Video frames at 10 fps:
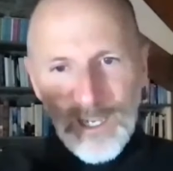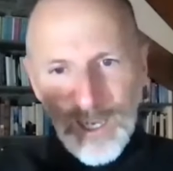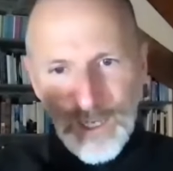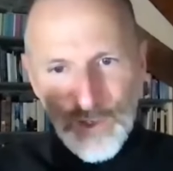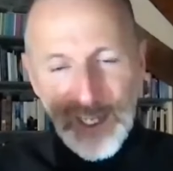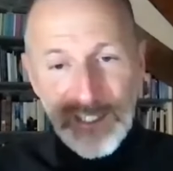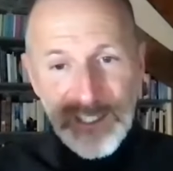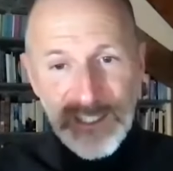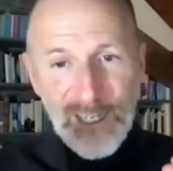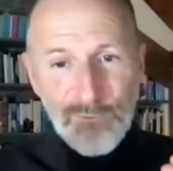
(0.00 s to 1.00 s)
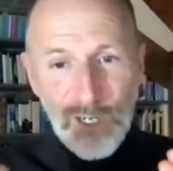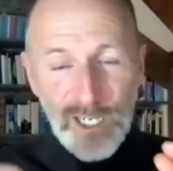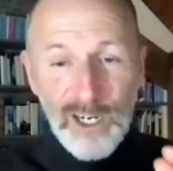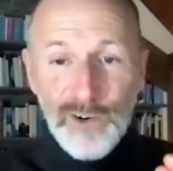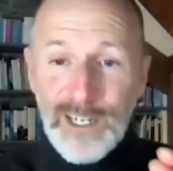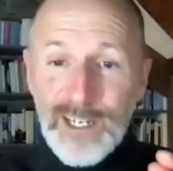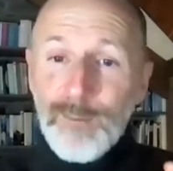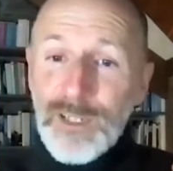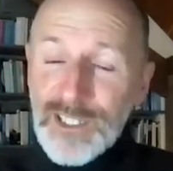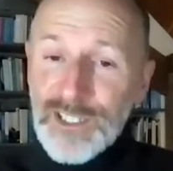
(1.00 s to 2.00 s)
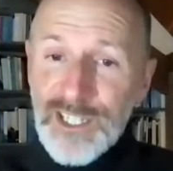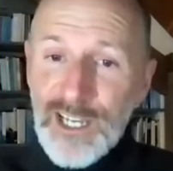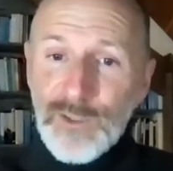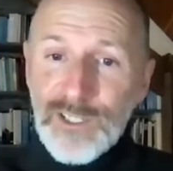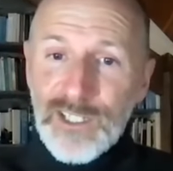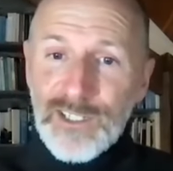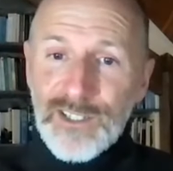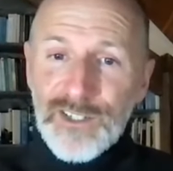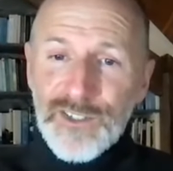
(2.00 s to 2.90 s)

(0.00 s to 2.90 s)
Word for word: And you get to see recurring numbers and sequences.